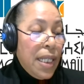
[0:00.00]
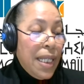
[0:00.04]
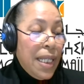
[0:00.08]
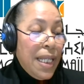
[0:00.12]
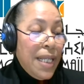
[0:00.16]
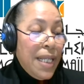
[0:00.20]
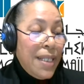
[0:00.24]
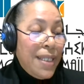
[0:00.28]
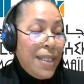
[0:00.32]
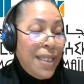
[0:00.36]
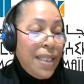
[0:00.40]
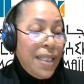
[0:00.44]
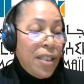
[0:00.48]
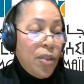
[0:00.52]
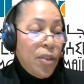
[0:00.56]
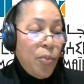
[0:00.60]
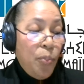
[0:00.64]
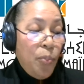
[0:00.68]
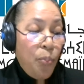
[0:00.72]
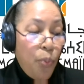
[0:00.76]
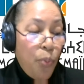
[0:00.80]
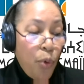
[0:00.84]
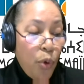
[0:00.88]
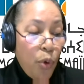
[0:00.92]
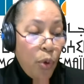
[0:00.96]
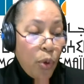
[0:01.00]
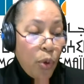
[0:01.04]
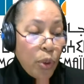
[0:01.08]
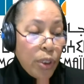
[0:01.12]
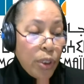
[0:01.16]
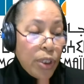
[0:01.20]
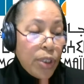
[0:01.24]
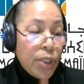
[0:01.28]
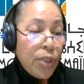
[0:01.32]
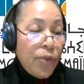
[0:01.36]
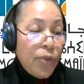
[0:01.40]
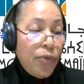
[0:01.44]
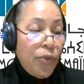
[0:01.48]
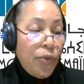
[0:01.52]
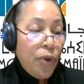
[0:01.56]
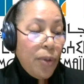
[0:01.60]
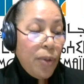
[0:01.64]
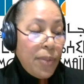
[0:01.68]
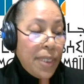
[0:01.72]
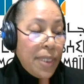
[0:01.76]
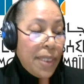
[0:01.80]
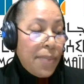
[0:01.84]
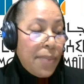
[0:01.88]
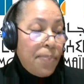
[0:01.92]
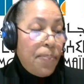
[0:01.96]
is it bought
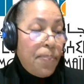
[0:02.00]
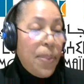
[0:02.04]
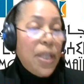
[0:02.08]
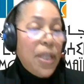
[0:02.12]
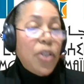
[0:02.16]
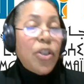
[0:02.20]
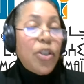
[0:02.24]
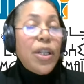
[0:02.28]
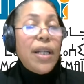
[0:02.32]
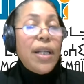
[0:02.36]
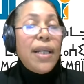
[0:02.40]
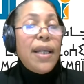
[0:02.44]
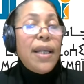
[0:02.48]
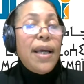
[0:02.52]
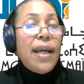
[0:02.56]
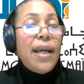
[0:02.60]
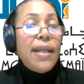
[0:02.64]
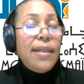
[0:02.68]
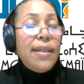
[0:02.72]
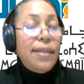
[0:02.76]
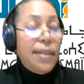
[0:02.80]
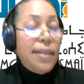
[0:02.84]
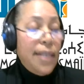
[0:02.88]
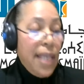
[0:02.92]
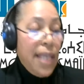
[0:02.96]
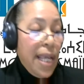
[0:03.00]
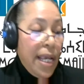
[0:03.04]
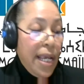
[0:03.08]
from specialized